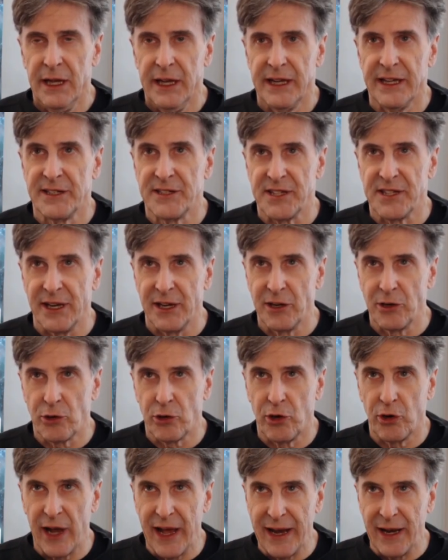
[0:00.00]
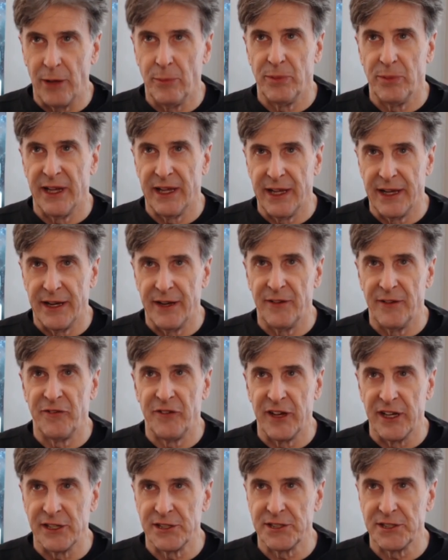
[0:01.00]
It's incredibly
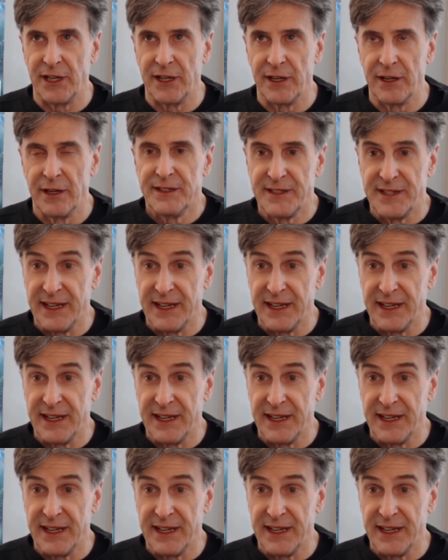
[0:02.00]
inefficient.